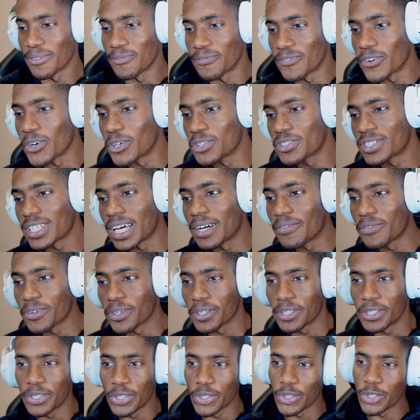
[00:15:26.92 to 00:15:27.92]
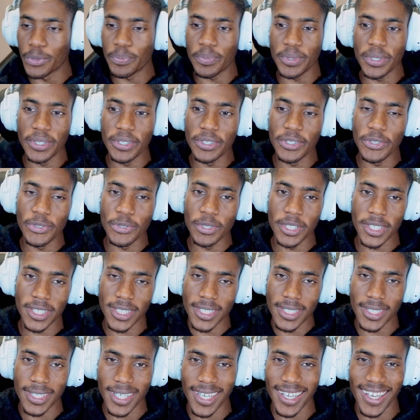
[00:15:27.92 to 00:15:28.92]
The first ever European
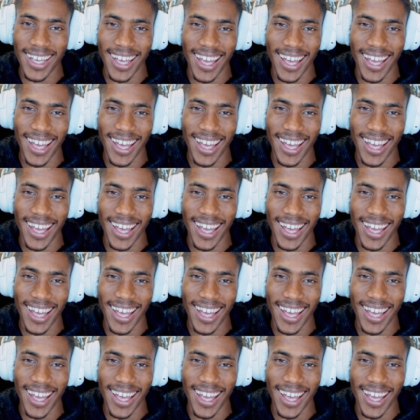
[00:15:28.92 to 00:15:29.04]
Union.